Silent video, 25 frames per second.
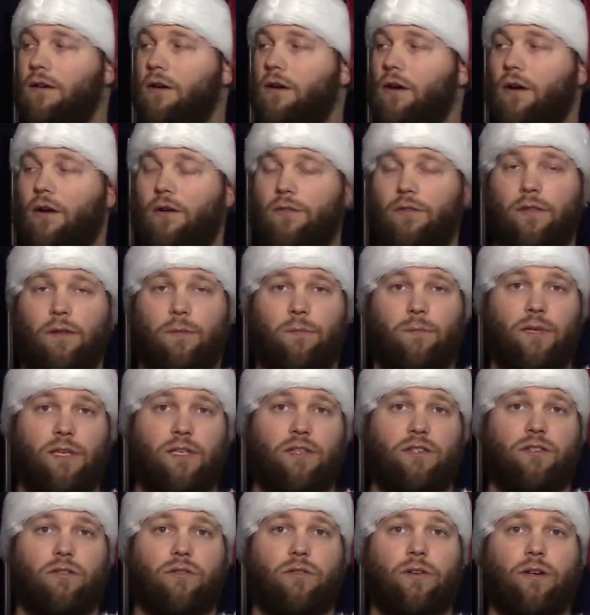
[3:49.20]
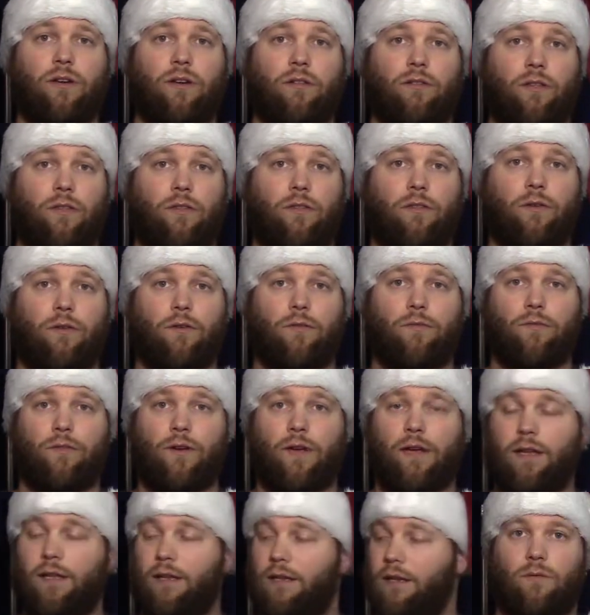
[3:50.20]
on the B string on the 3rd
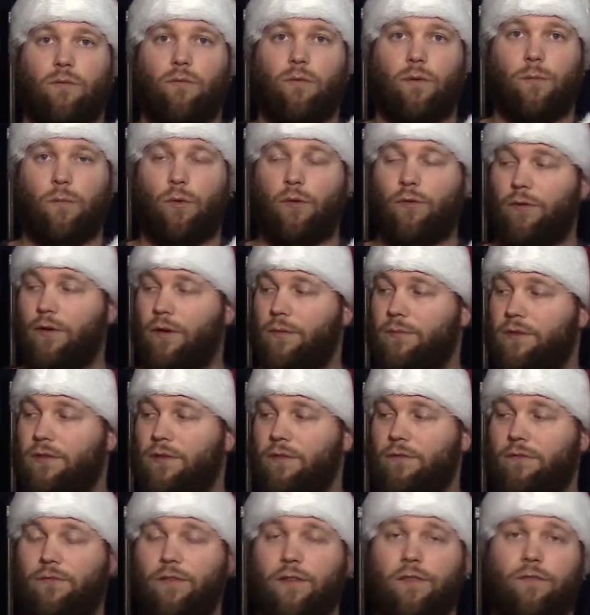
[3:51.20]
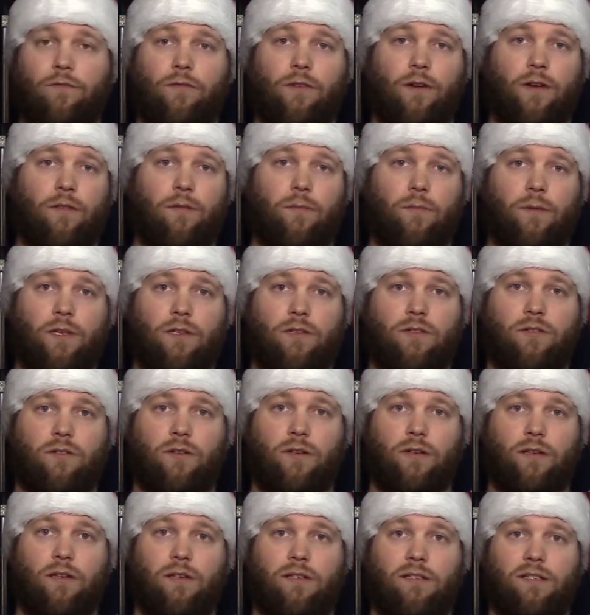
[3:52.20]
fret, and we move it up to the 5th fret of the B string
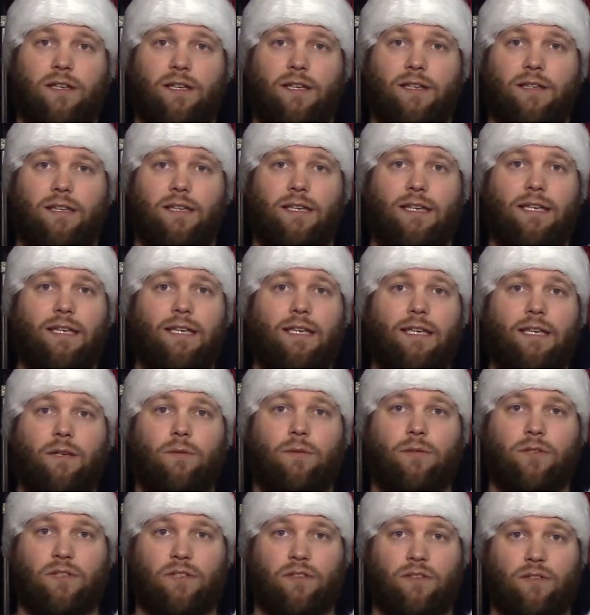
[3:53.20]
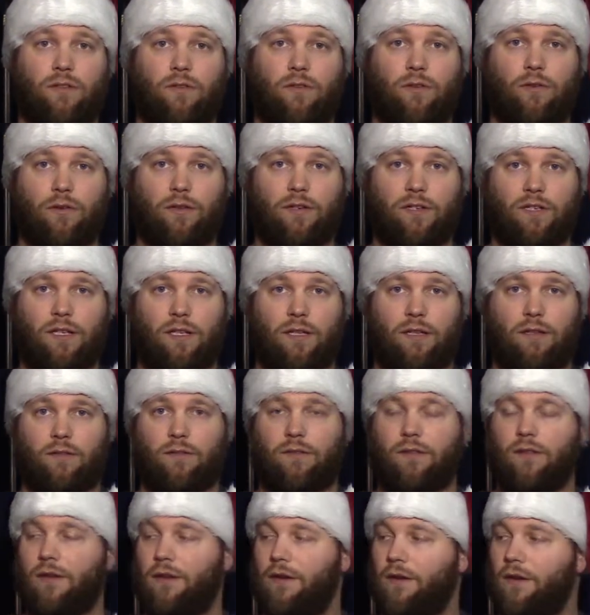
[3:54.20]
to get the E, which is the 13th.
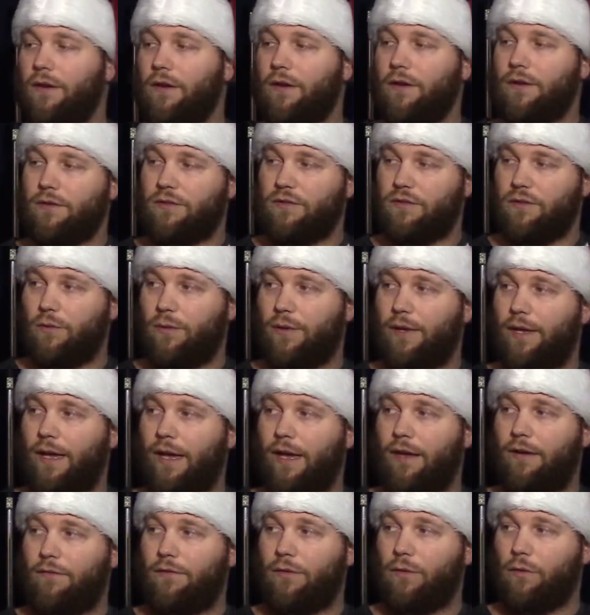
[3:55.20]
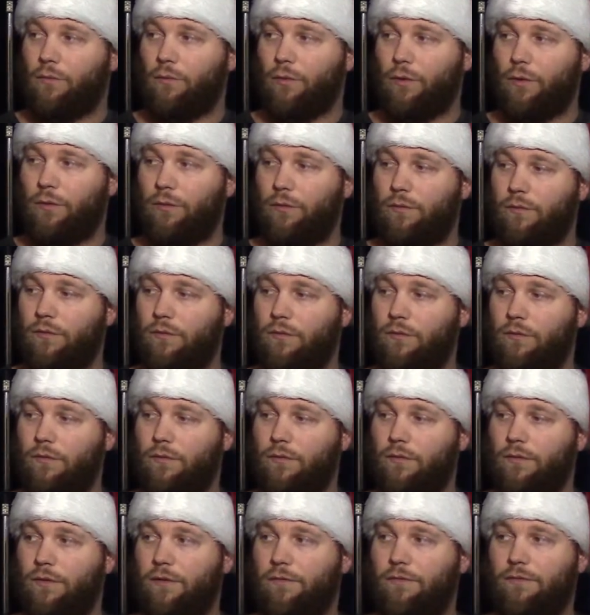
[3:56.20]
So we have the root,
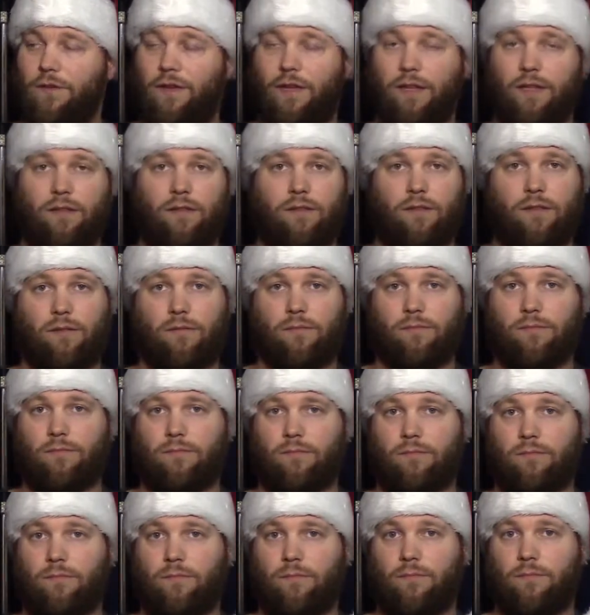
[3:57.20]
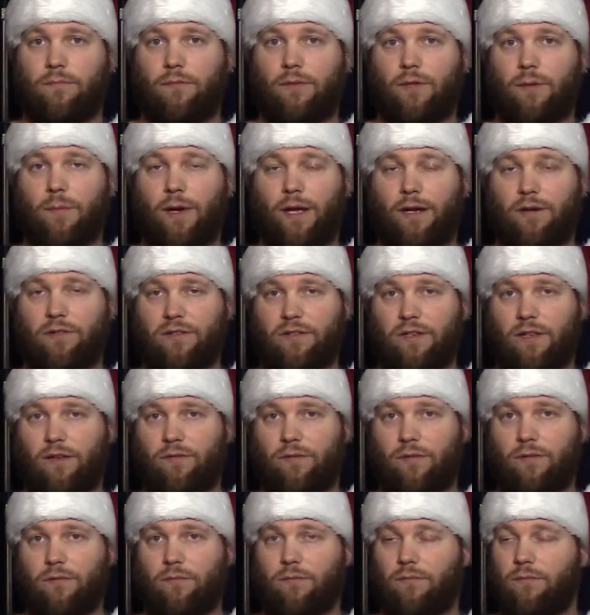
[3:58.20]
the 5th, the minor
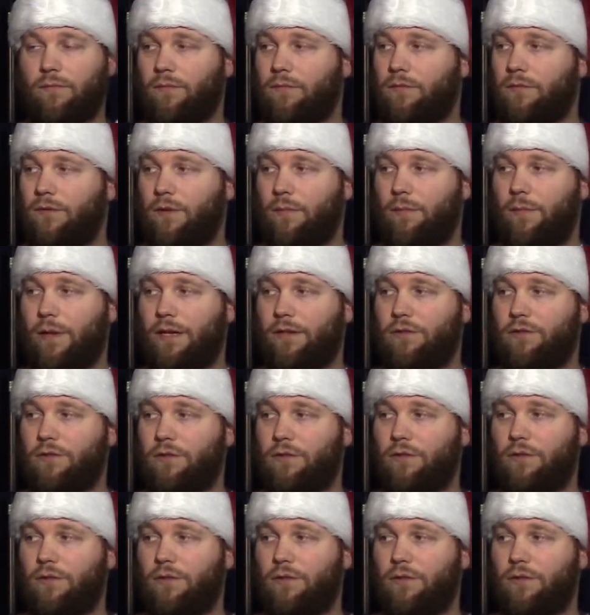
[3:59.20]
7, the major